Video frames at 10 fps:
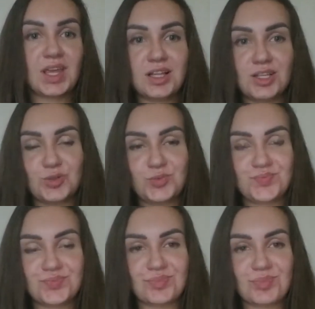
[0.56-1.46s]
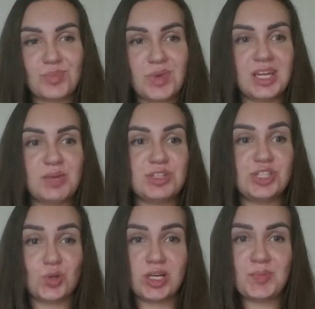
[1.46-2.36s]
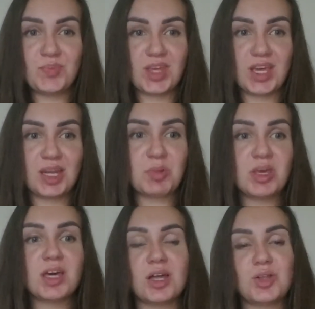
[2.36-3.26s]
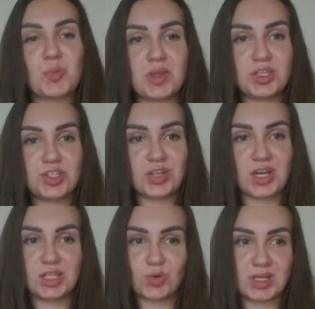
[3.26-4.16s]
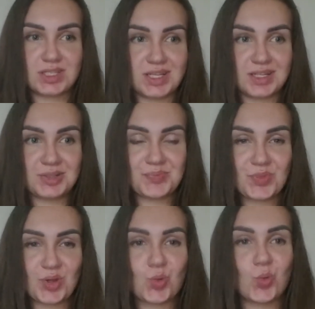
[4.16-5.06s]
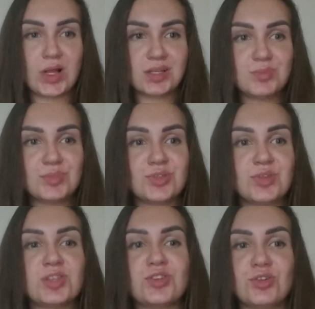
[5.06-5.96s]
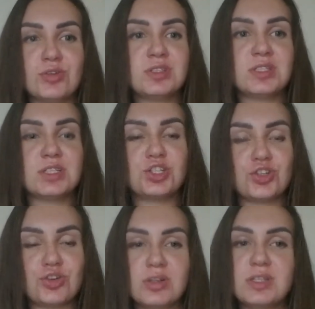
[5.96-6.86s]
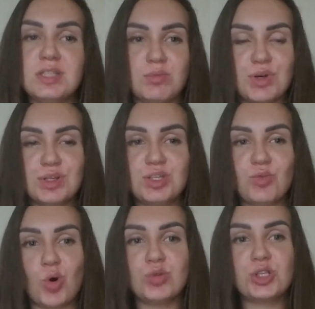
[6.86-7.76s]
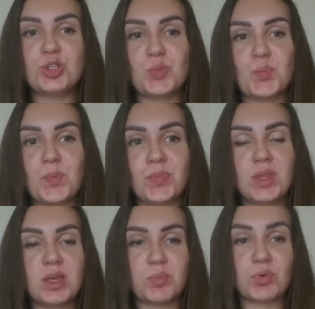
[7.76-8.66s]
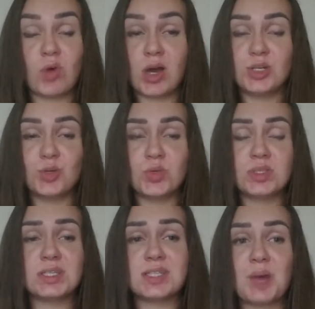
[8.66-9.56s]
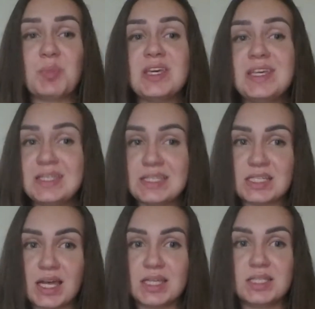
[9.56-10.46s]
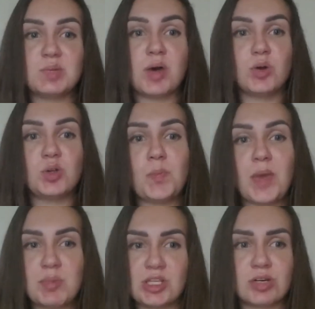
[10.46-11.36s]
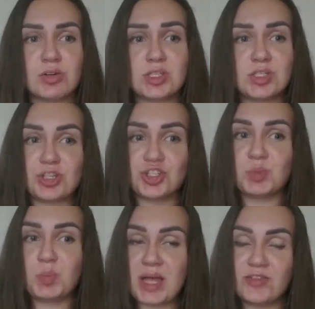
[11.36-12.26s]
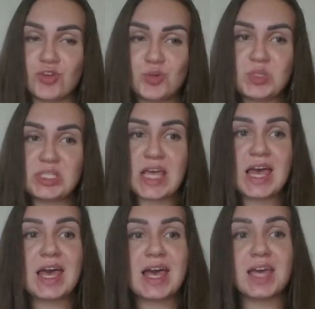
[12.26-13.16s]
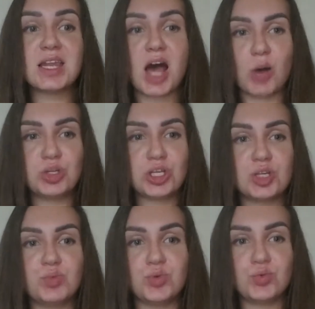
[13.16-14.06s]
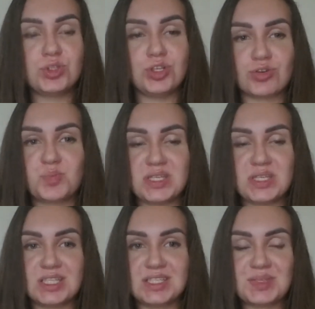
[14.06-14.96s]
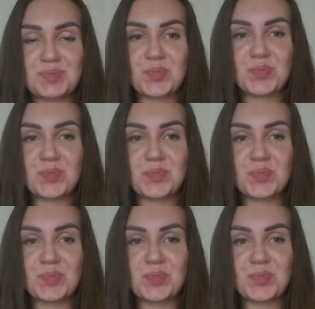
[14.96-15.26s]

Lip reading: Hello, my name is Yulia and I'm Key Account Manager at Akurateco. Welcome to the third short demo devoted to provide you with some insights about payment orchestration platforms and how it can boost your business.